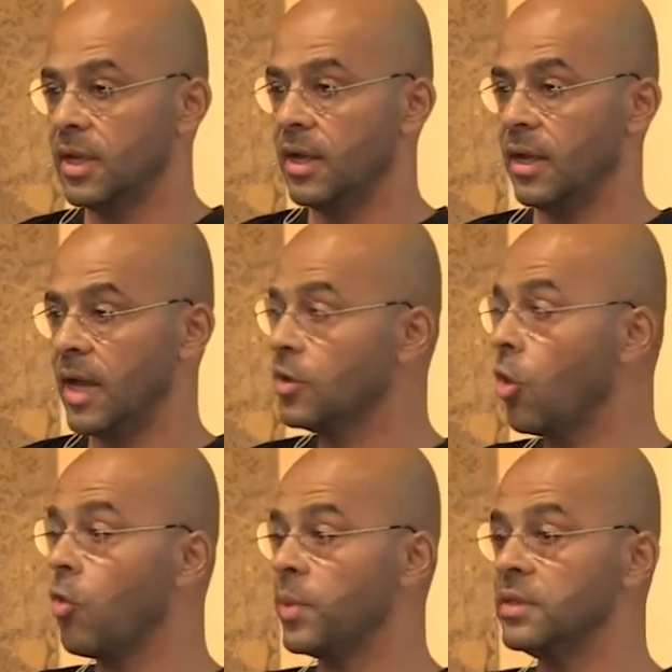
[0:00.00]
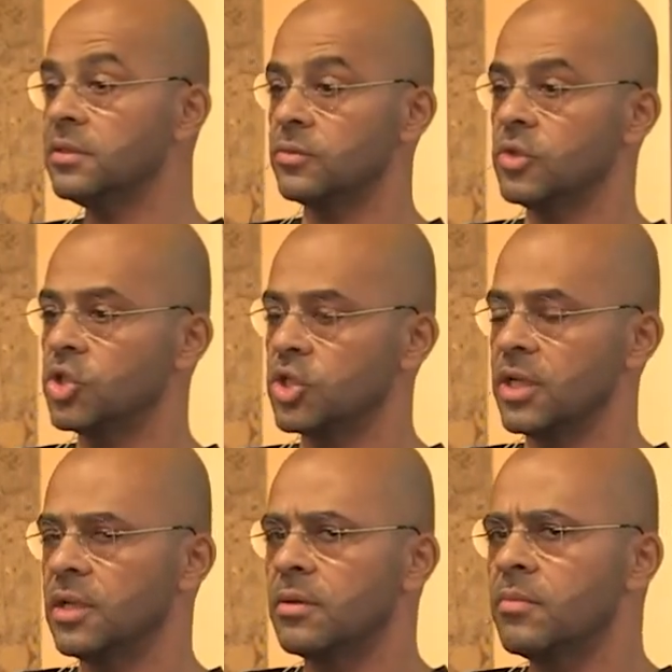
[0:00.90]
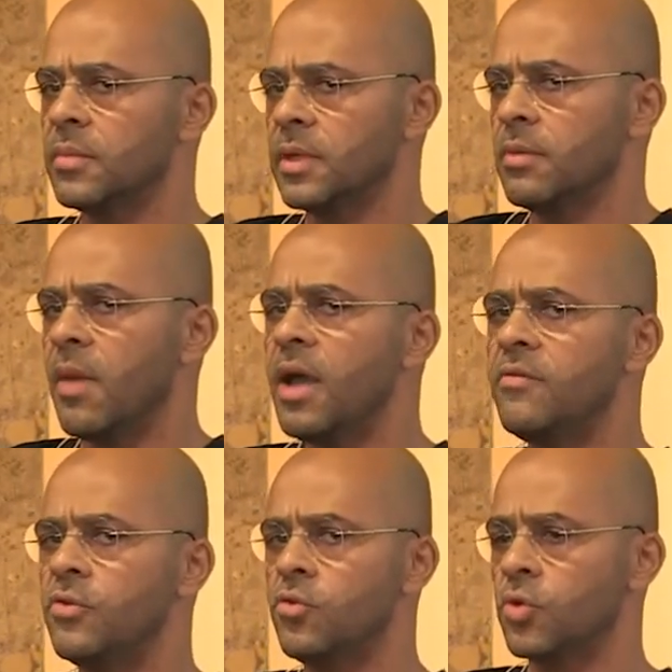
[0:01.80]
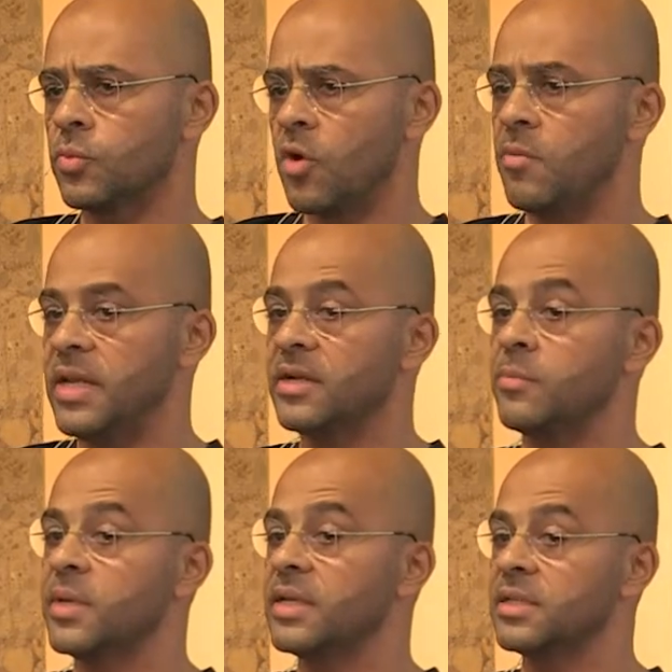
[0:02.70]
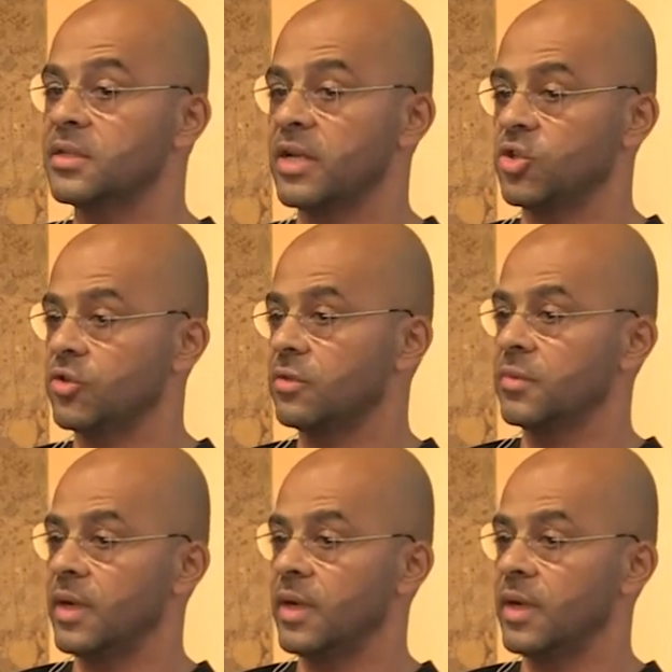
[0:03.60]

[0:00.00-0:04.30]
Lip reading: unopened, which in my view was probably her biggest treasure.